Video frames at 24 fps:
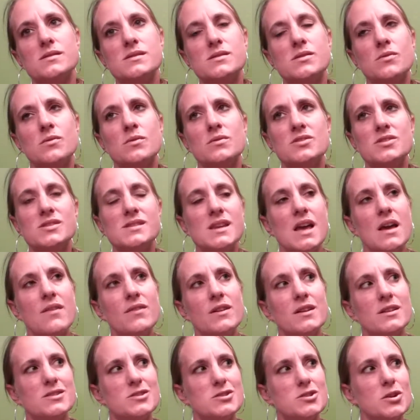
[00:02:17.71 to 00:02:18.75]
So just
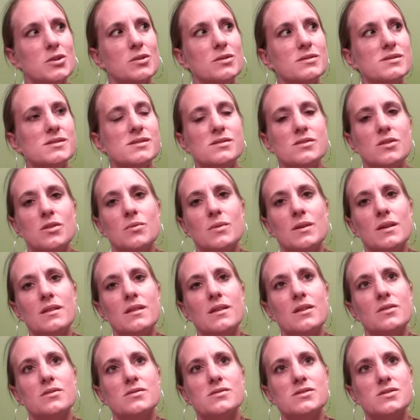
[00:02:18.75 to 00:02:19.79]
having adults knowing
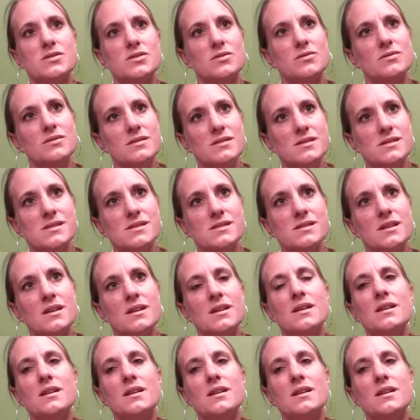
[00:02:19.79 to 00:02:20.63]
their students